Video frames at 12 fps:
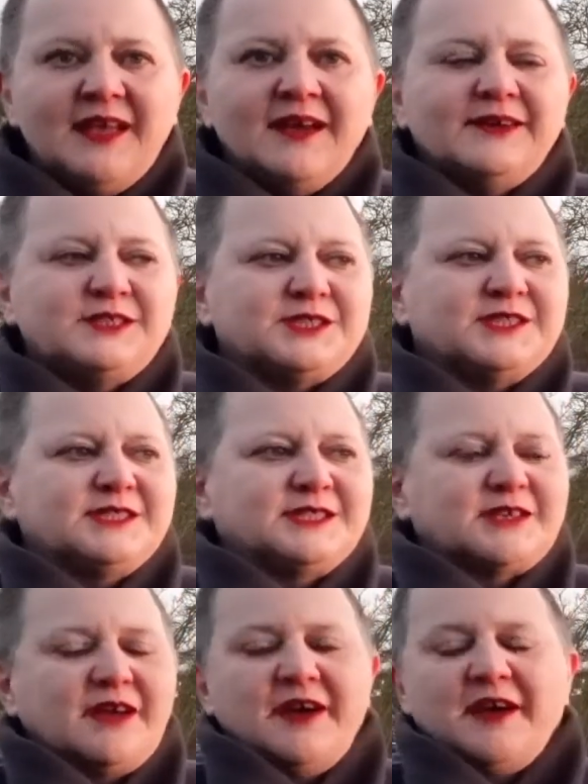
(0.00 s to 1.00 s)
which is
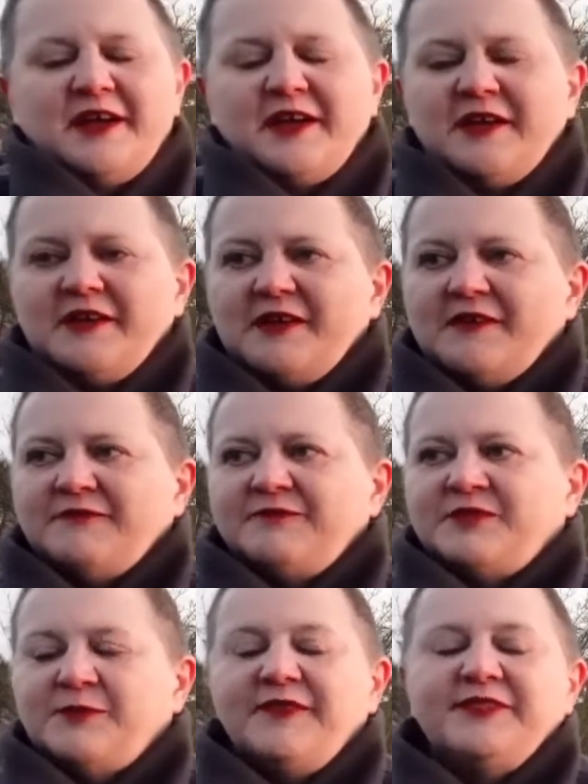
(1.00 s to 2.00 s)

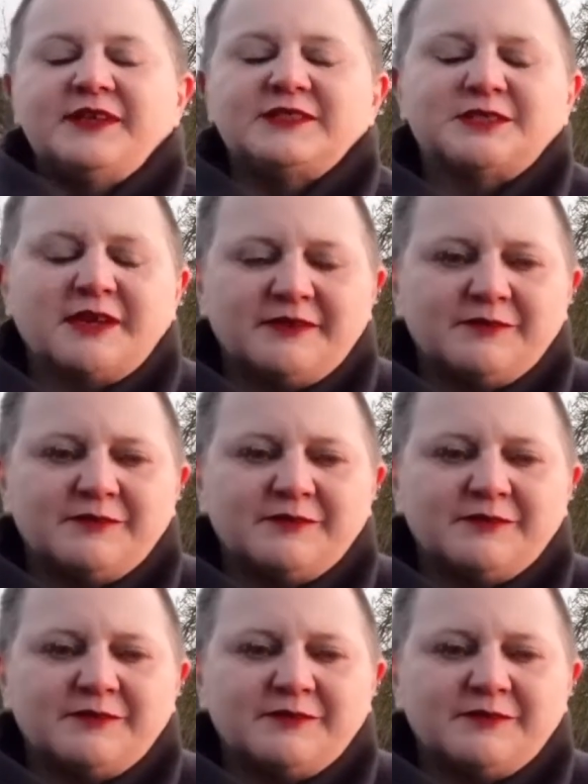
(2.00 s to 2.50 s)
the one that